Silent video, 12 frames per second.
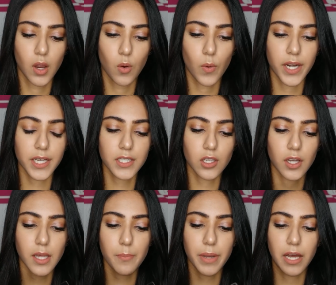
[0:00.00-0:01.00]
When I saw
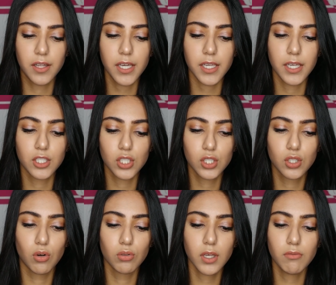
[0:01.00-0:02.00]
that palette, it just
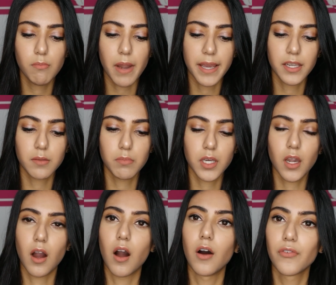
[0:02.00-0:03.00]
totally reminded me of